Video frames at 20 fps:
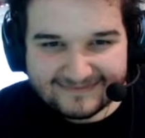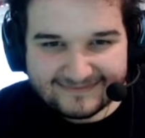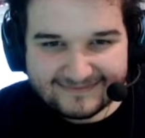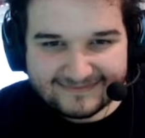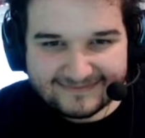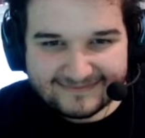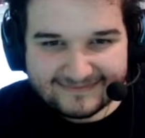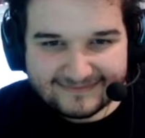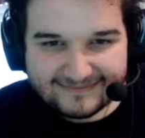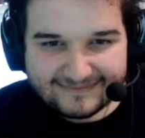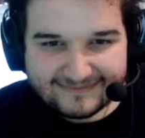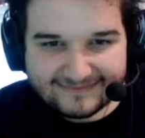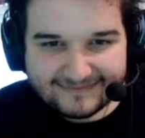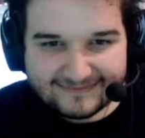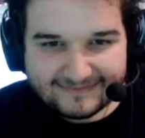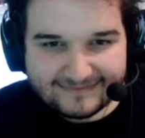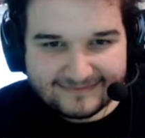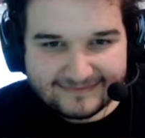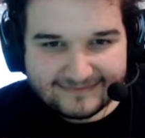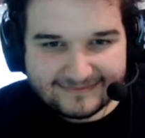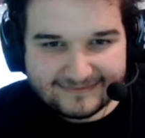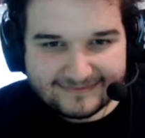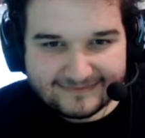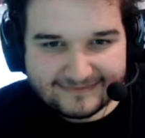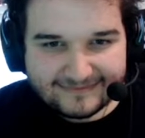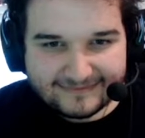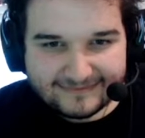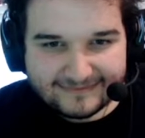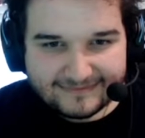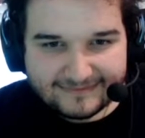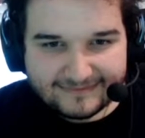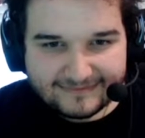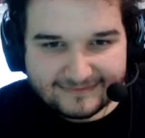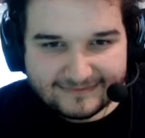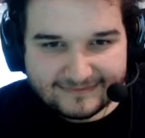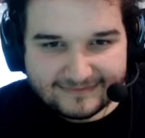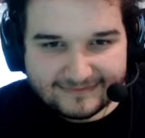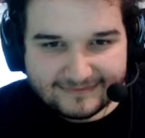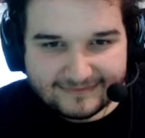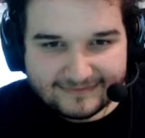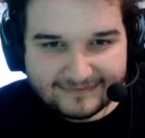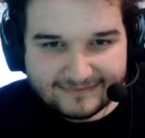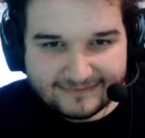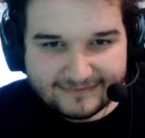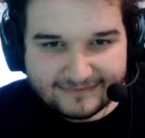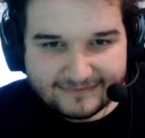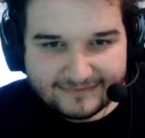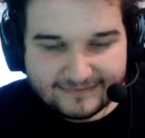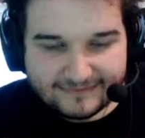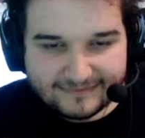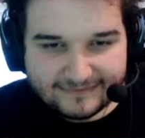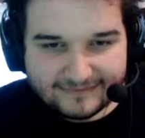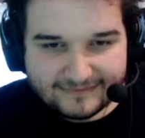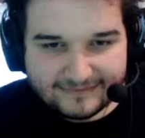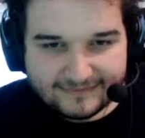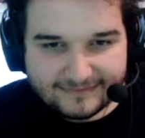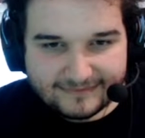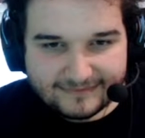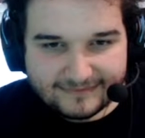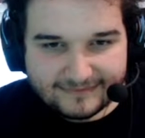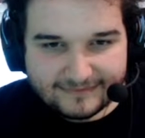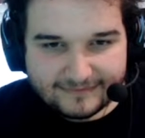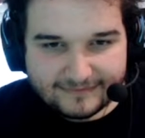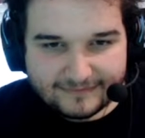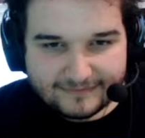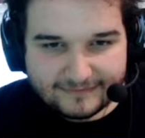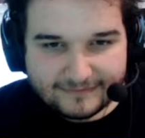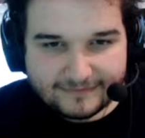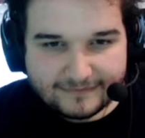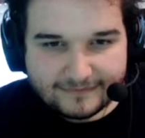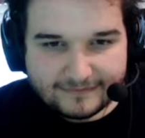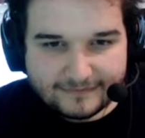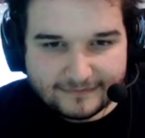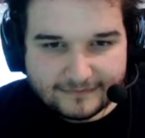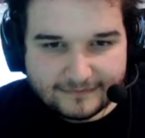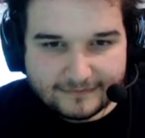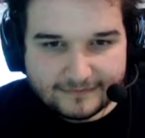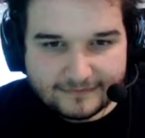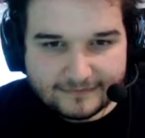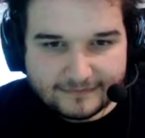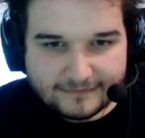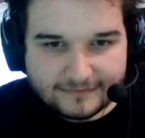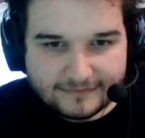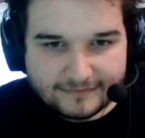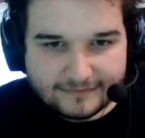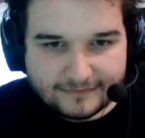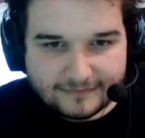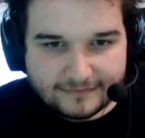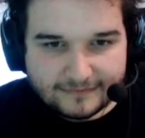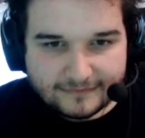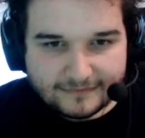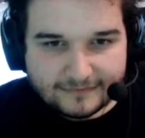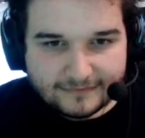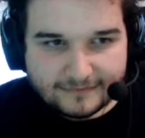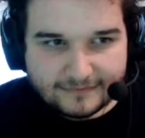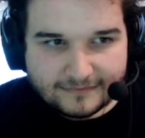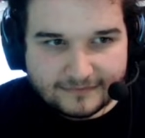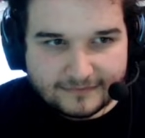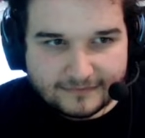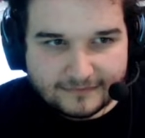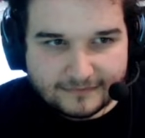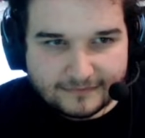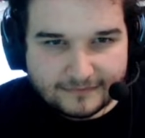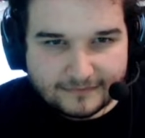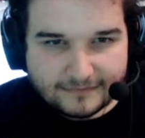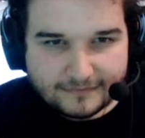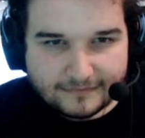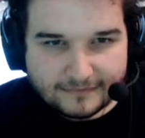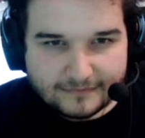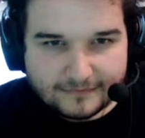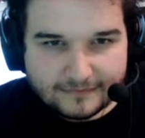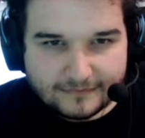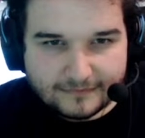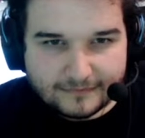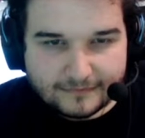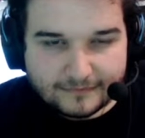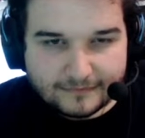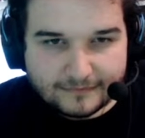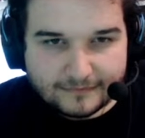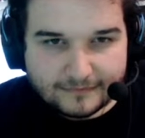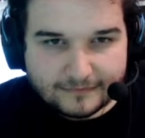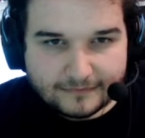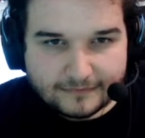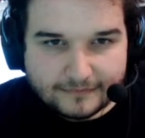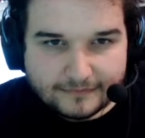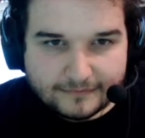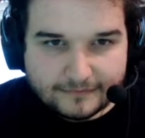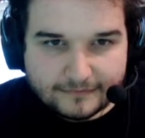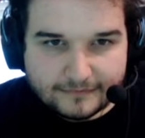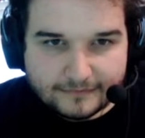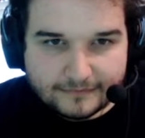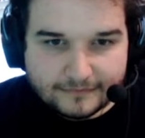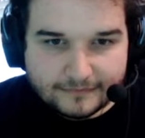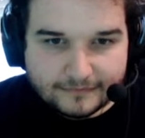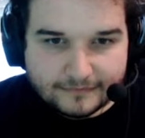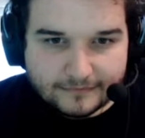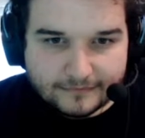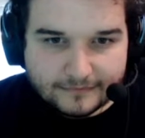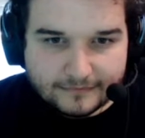[no speech]